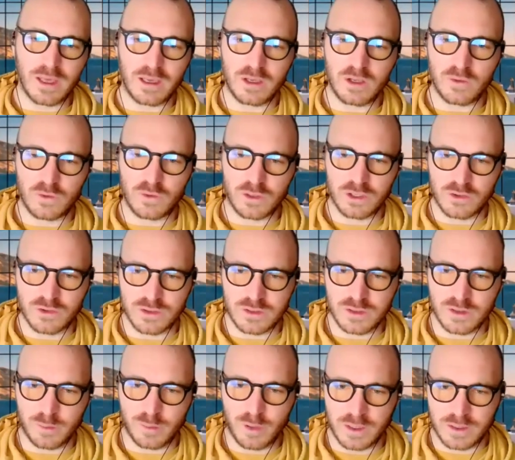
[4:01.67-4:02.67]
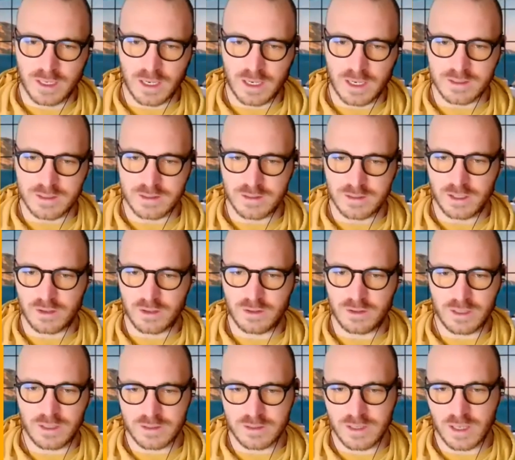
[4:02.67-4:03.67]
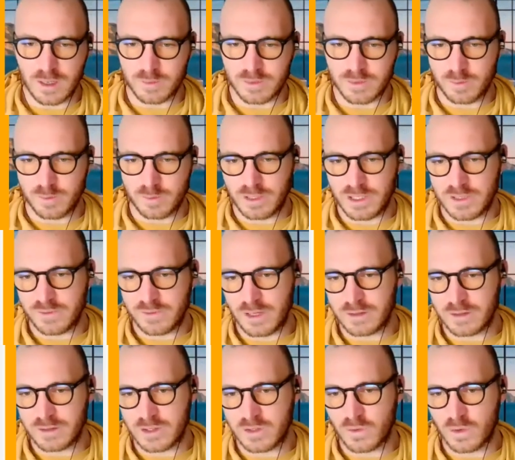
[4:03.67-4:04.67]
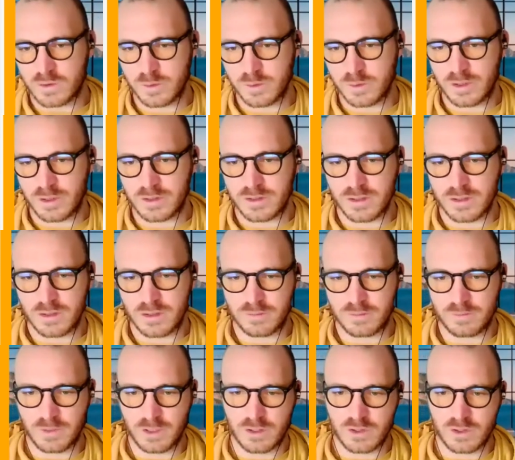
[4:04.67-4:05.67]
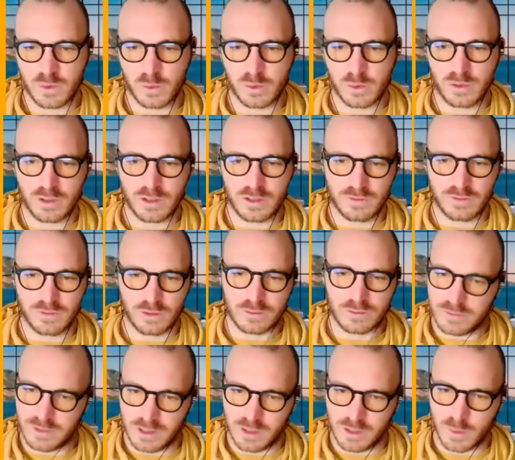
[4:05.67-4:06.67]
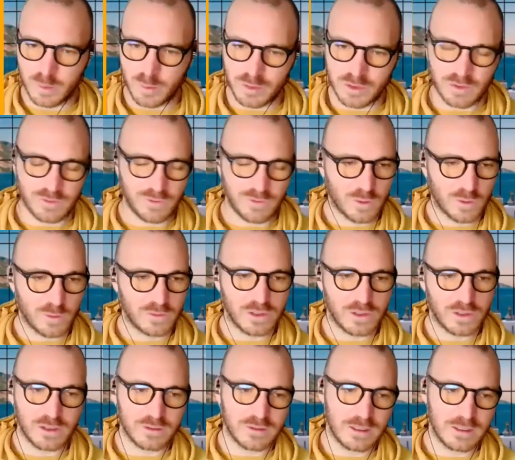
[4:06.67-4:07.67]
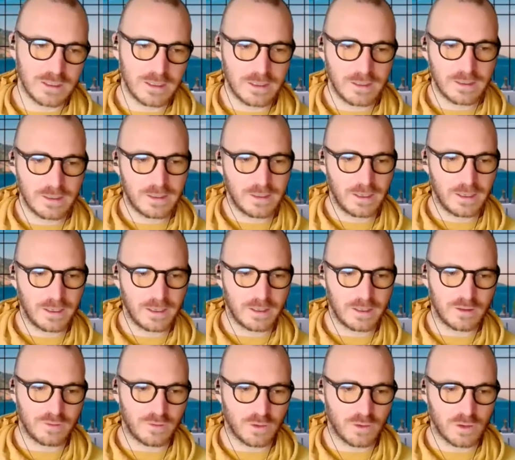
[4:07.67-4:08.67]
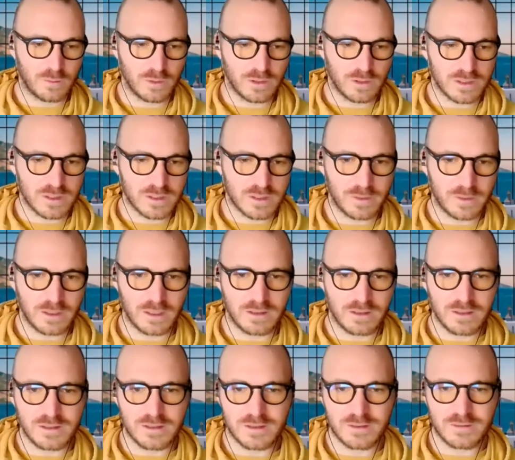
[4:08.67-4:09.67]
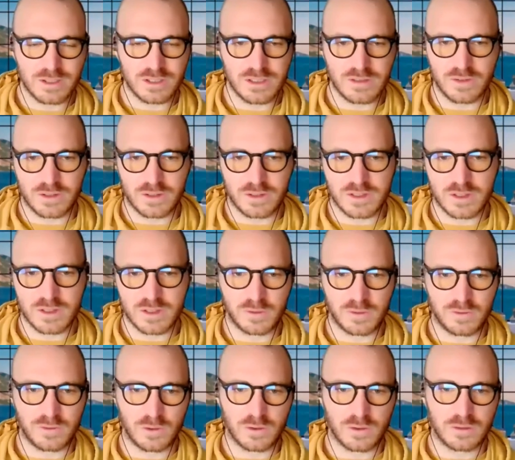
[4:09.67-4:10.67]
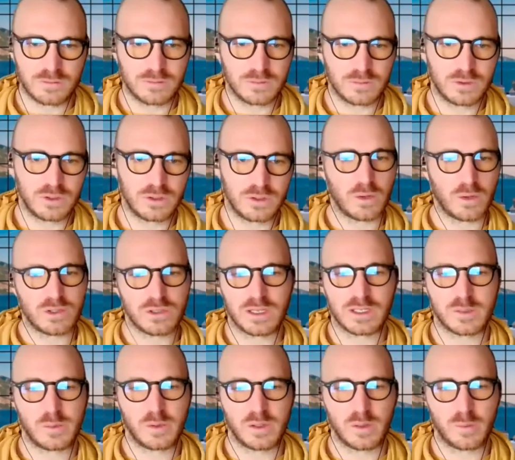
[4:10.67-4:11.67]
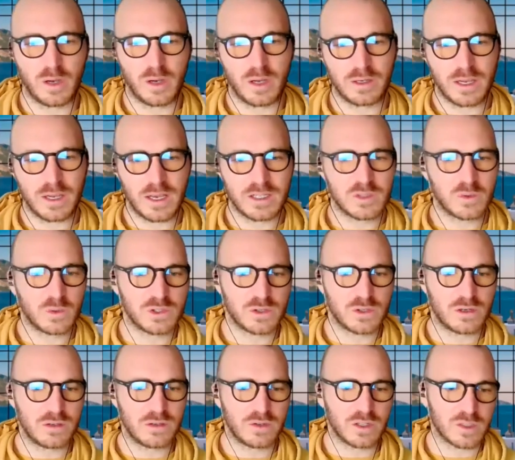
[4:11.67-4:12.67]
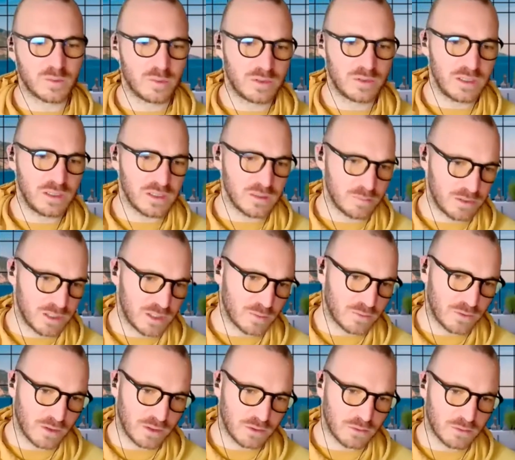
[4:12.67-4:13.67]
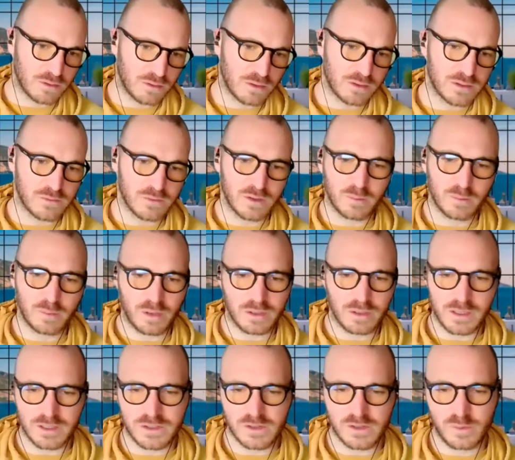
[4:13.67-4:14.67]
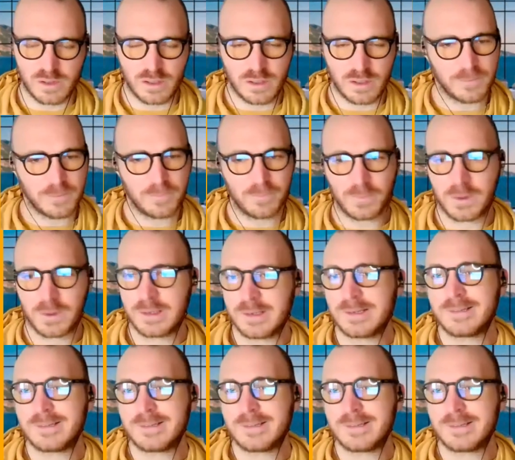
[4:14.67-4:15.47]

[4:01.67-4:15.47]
Thank you for your interest in the podcast. Here are the next steps. Please fill out this form to be considered. Here's what we're looking for. And then we put the form over here. And the form looks something like this, just a very simple form. Why would you like to be on the podcast? What's your area of expertise? Please provide URLs of other podcasts you've been on.